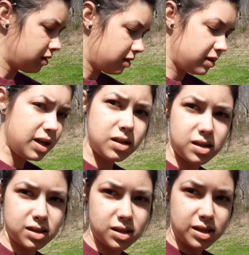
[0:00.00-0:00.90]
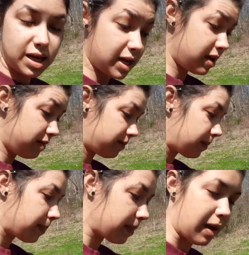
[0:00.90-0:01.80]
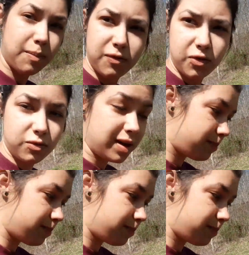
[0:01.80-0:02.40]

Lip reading: Needless to say, I prefer the red